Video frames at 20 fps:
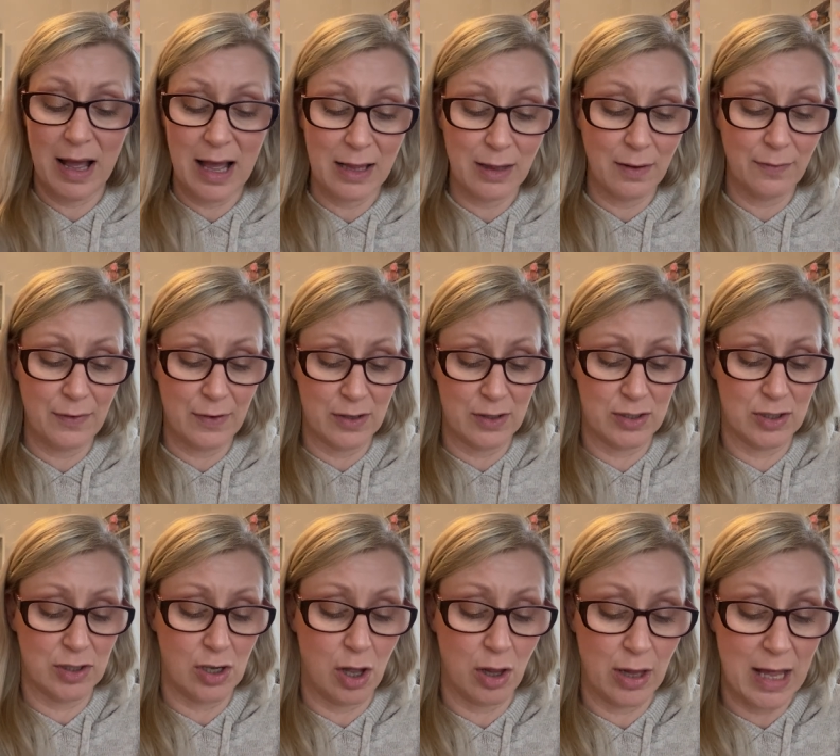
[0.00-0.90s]
I love
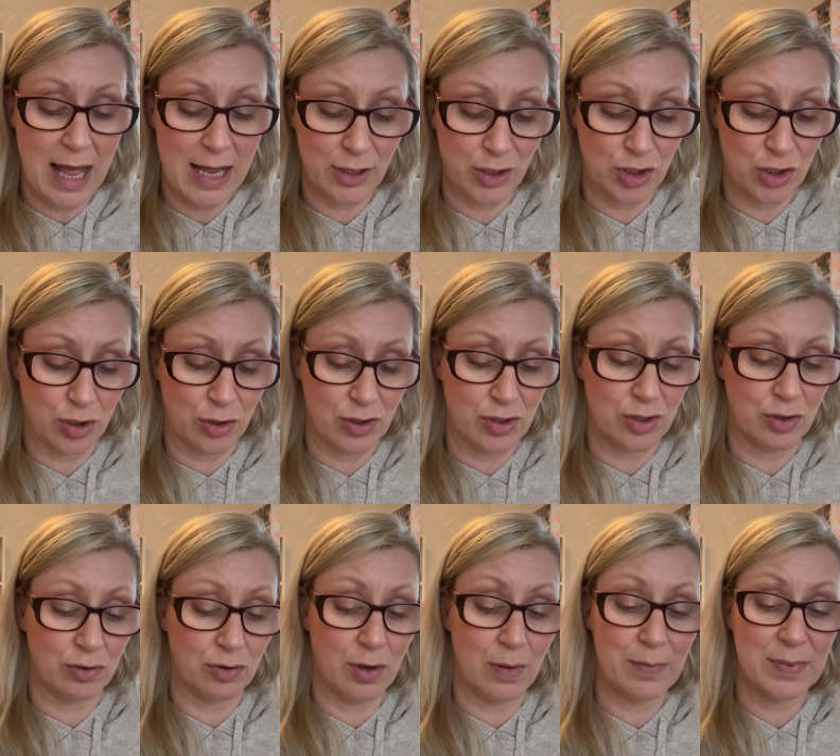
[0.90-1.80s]
salt and sugar
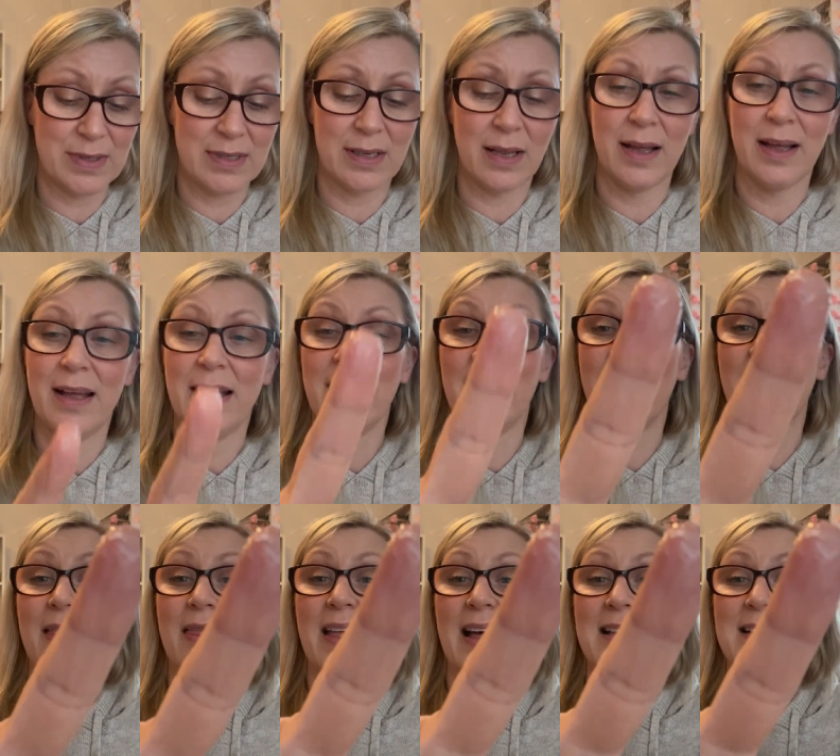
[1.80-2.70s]
scrubs.
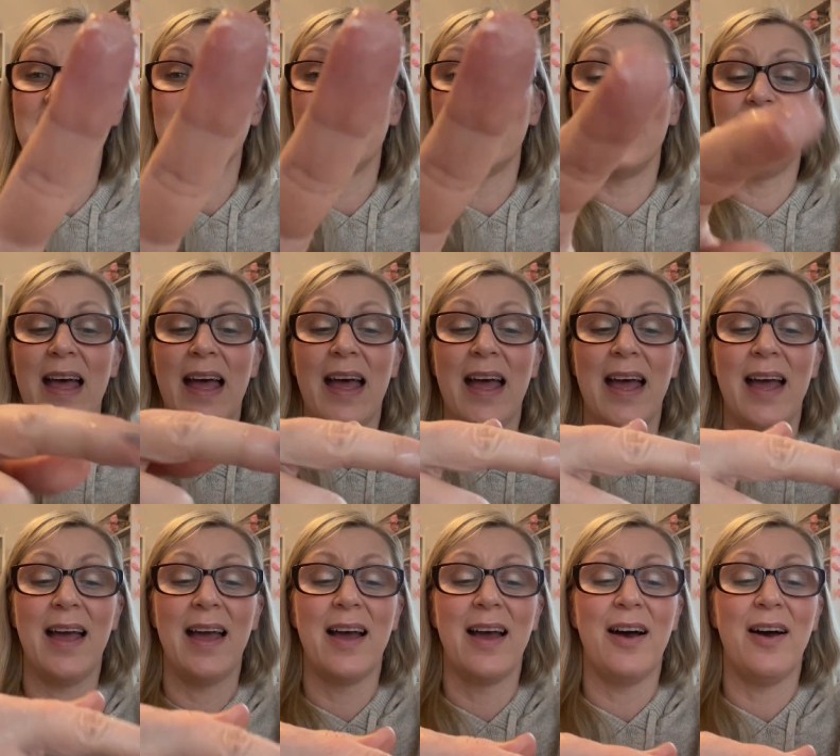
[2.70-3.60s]
That's it
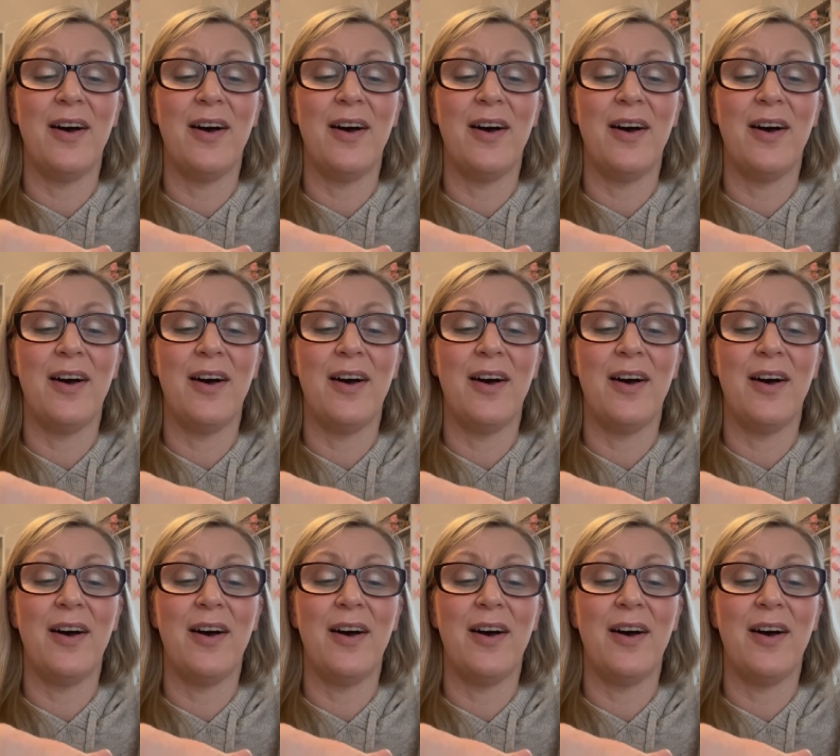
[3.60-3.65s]
there.